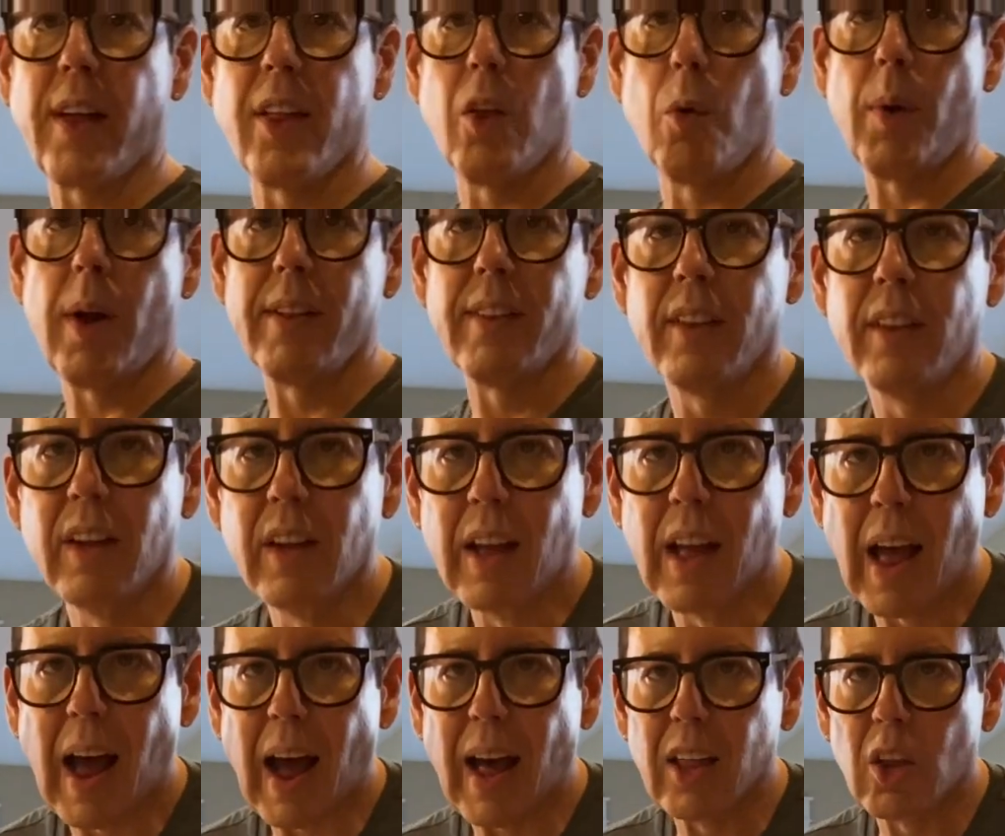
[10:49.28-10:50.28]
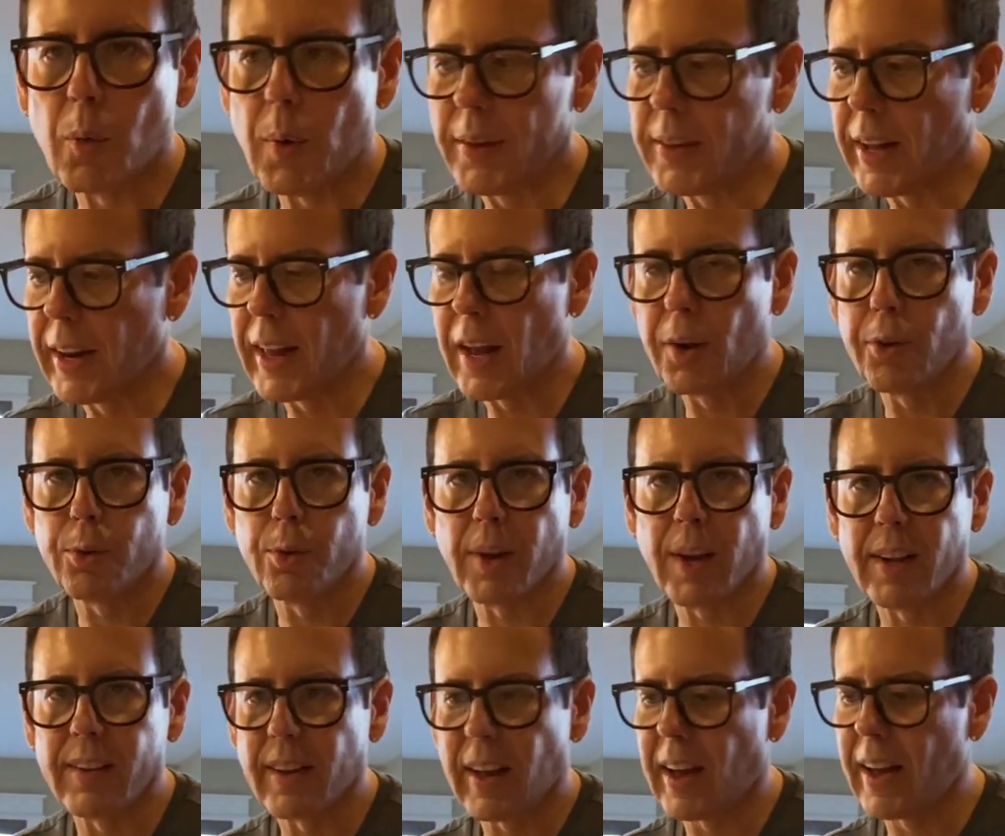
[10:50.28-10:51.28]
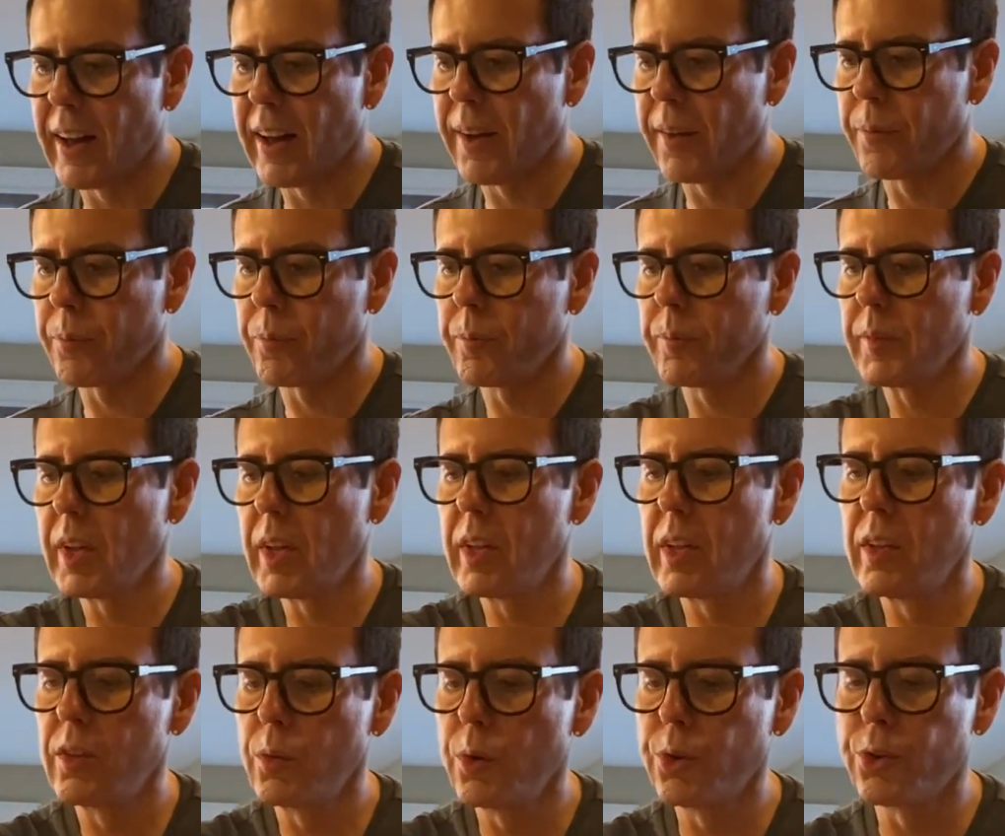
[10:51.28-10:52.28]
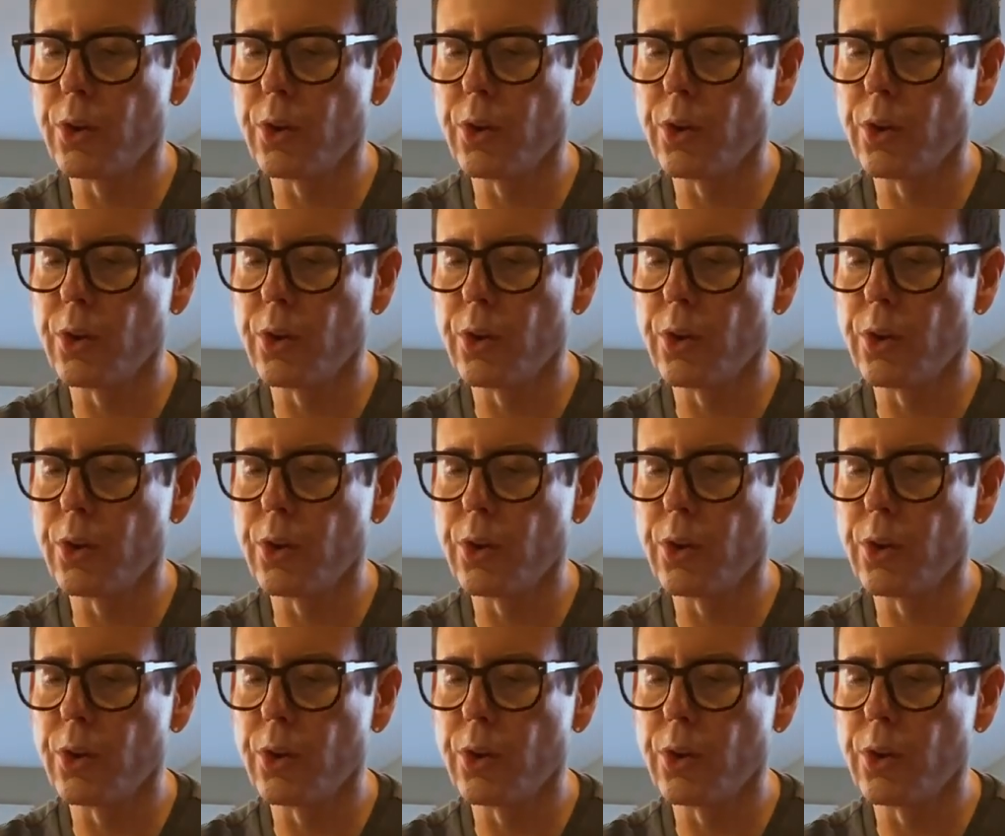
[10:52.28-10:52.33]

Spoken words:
I don't want the lettuce to get too